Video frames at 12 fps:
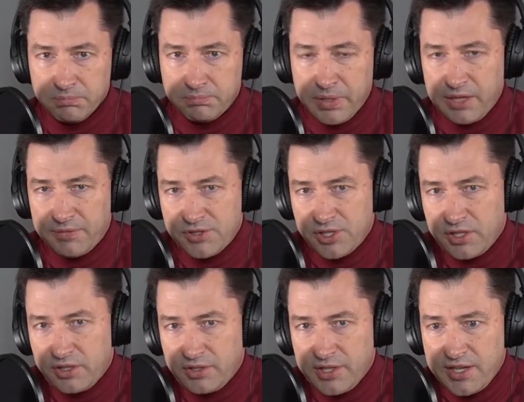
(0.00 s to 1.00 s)
But if you're sitting
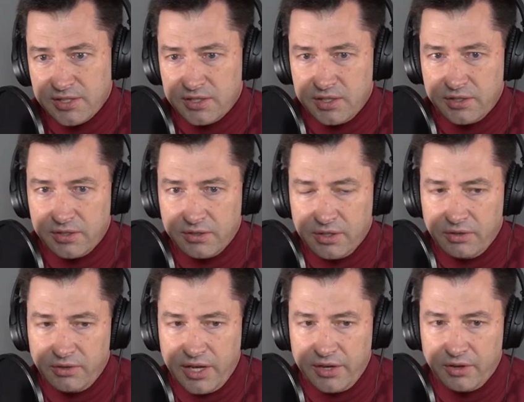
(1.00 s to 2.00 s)
at your desk and you're, you know,
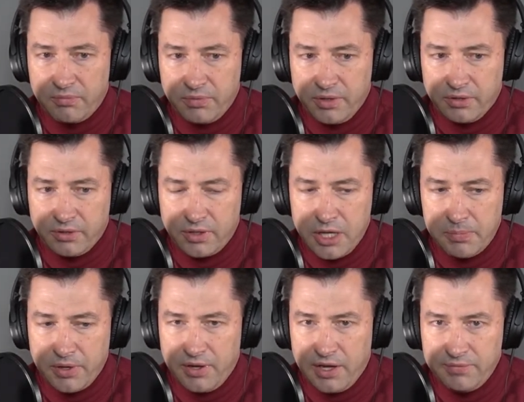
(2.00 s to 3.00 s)
you got your cup
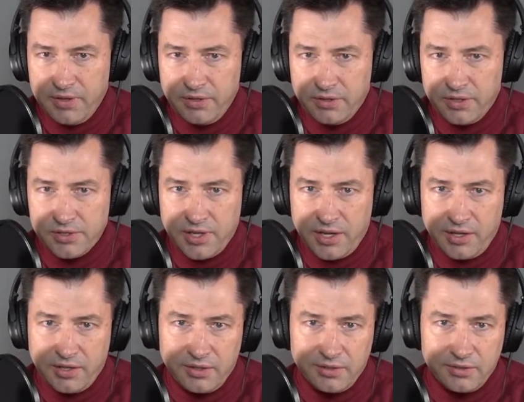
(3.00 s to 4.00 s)
of coffee and you're
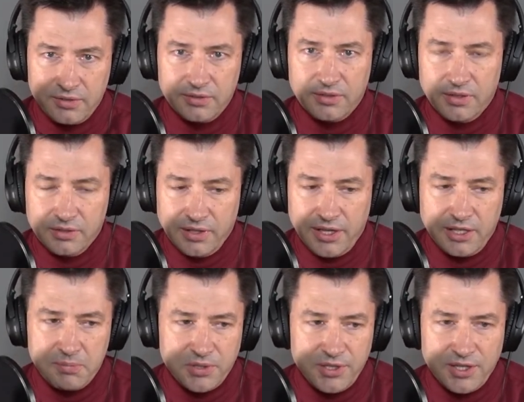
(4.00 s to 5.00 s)
designing a
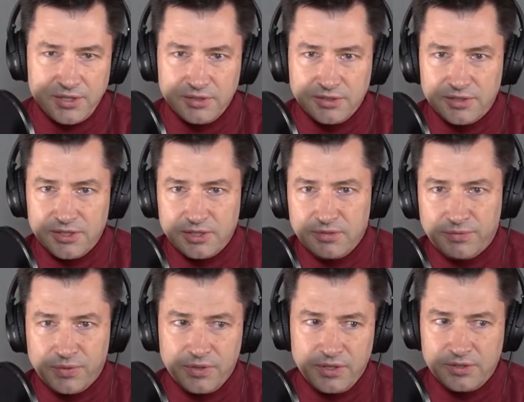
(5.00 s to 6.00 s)
lightning protection system
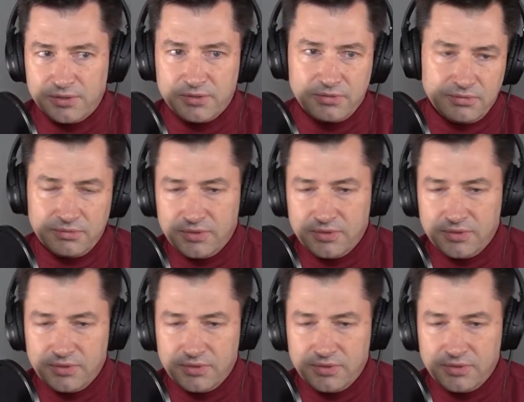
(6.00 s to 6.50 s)
for this